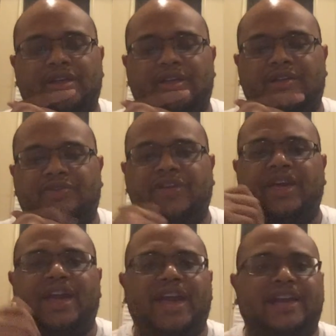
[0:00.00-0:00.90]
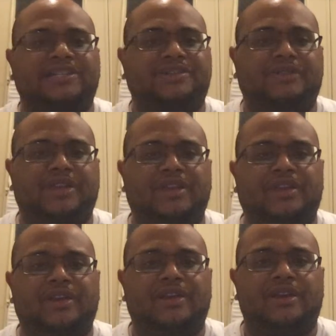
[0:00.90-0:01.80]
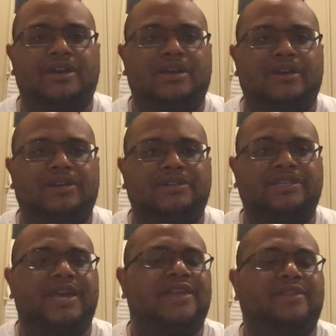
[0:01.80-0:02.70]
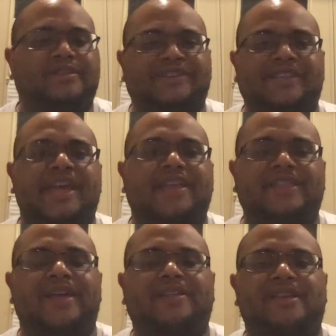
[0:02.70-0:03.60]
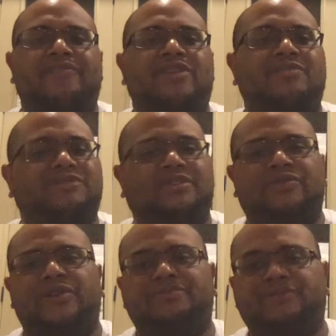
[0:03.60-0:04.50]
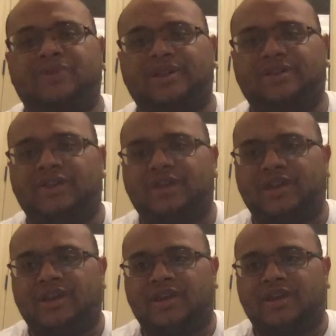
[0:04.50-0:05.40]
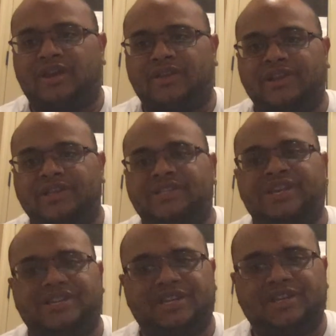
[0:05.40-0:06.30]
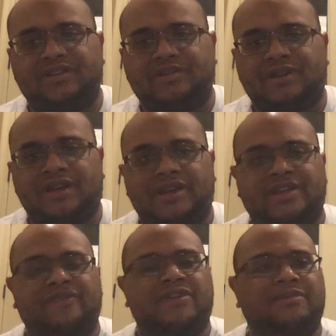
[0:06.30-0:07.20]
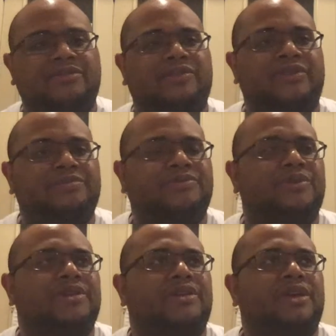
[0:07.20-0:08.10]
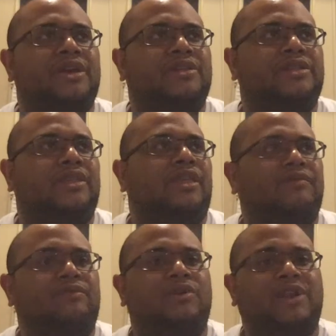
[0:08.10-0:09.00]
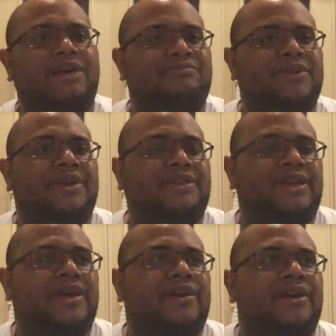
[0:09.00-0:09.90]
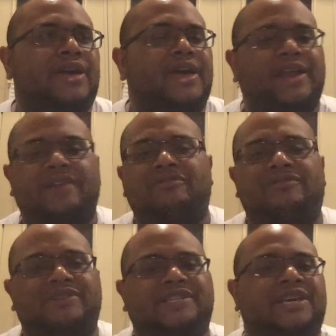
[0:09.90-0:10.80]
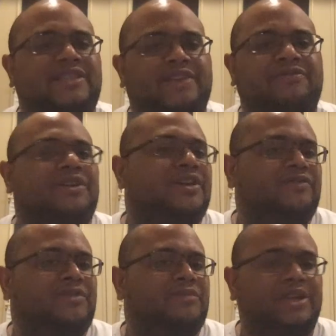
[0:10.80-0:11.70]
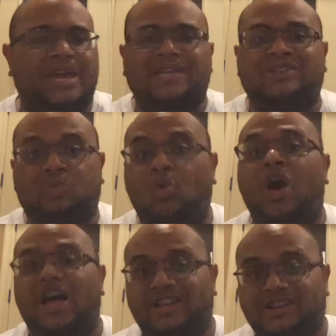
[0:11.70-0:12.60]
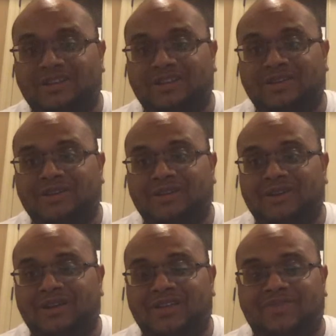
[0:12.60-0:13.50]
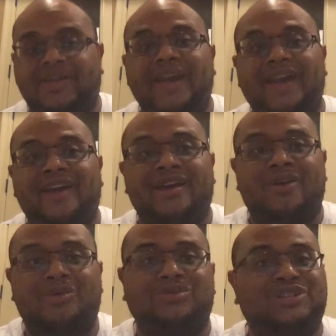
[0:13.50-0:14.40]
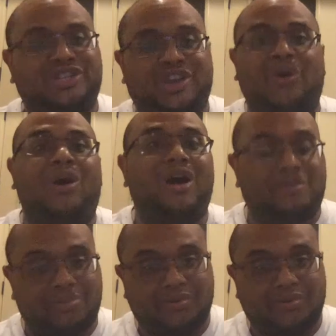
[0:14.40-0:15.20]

they actually state that they've come to grips with the decision. They've come to grips with the loved one not being there. And they've even said they forgive them. But guess what? They will show up